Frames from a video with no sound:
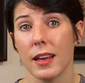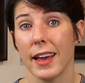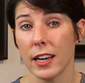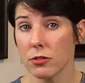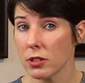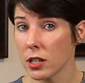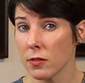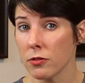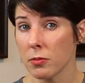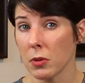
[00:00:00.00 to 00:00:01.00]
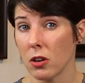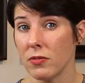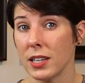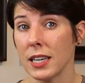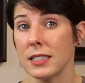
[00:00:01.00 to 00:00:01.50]
and recover from
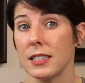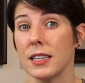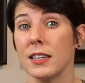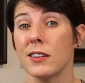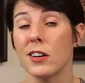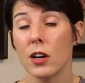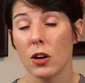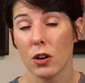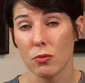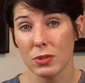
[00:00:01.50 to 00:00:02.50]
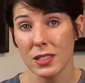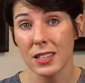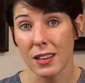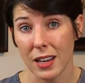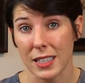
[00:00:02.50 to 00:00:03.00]
COVID-19 are really
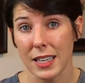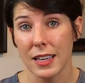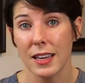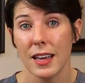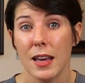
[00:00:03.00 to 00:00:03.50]
lucky,